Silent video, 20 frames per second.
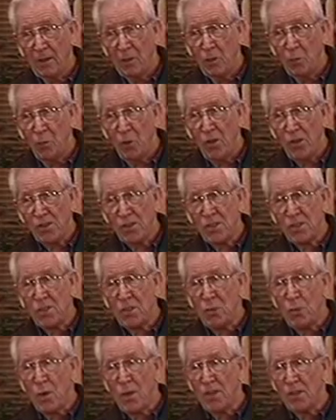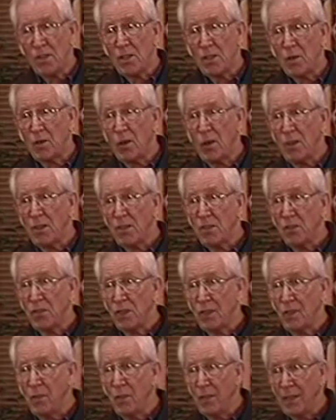Worse still, once or twice I've
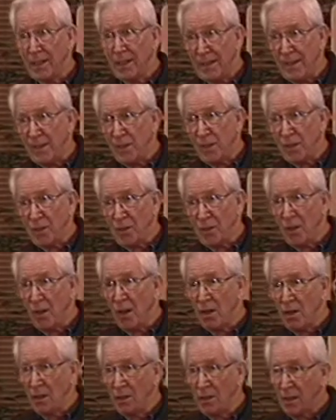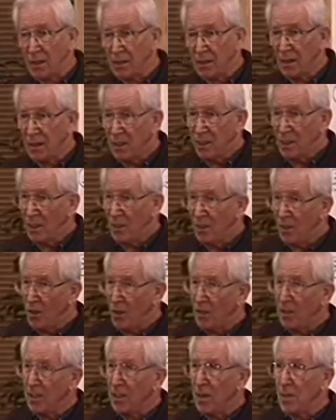seen on the heels of a guy like that,
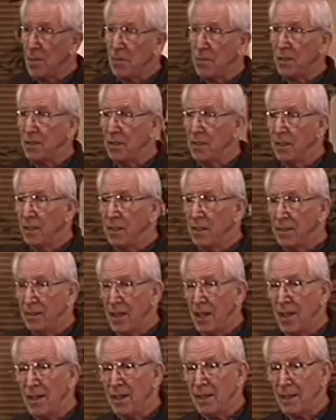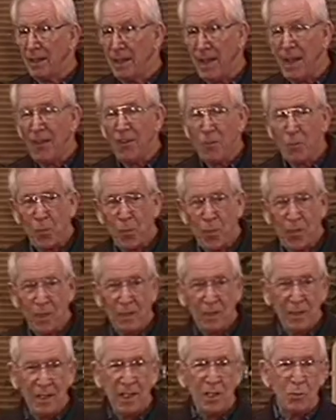along comes a young,
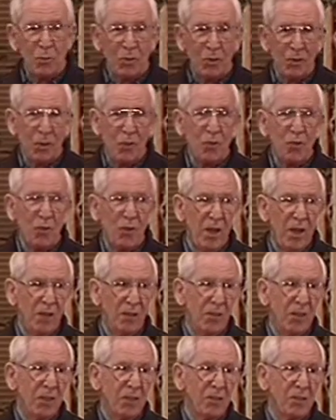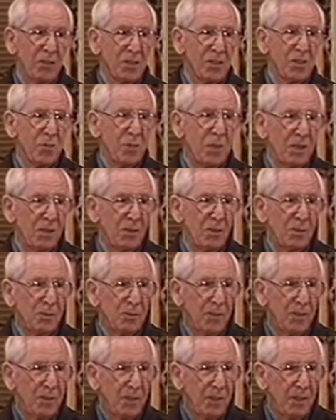half-baked leader with no track record to speak
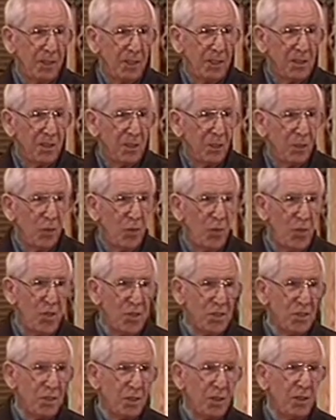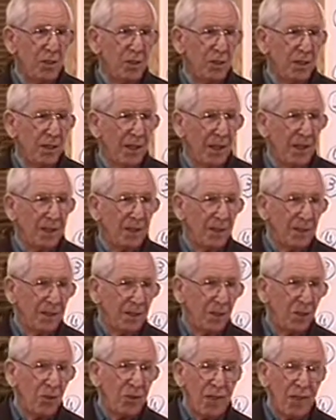of. He's got a vision he's
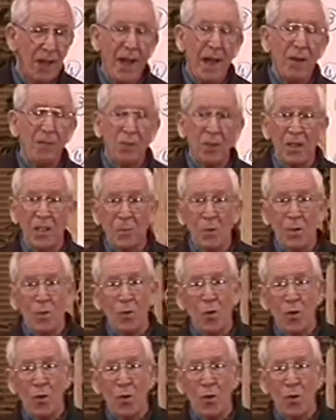only half clear about